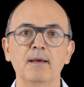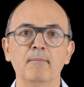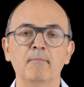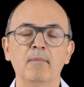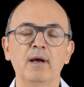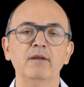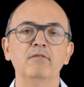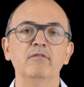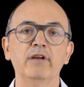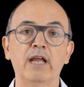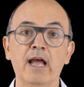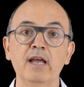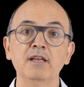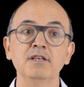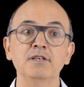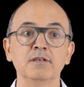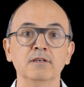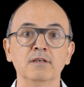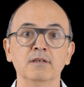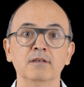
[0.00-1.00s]
my
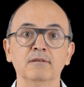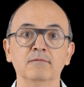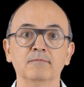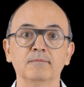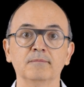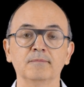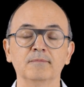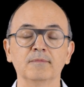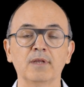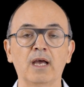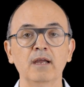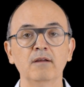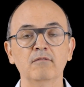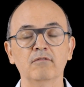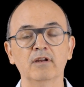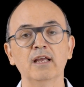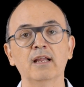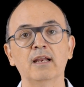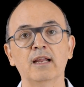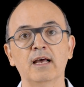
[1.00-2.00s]
reaction, I
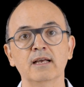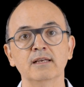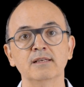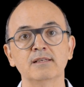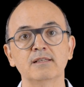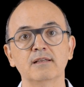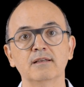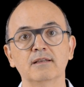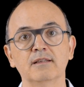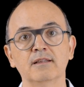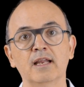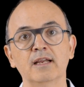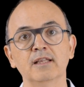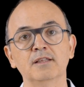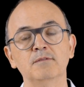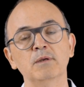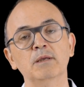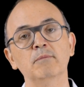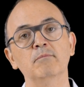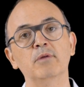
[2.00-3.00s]
realized that
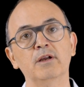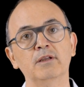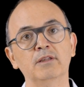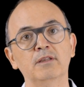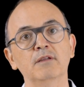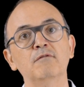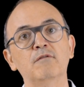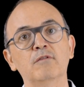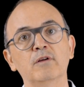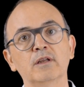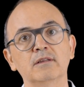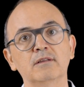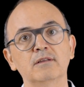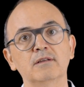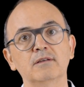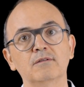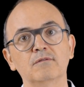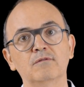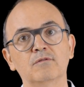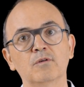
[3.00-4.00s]
it's been very different
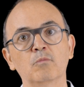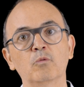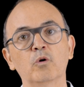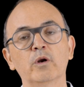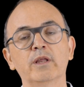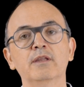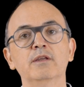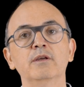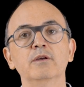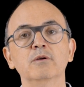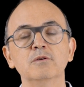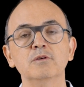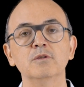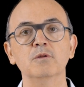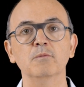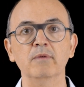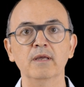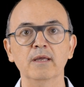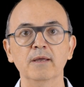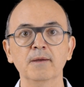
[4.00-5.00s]
from what it used
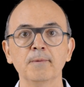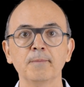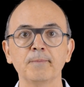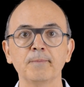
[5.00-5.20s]
to be.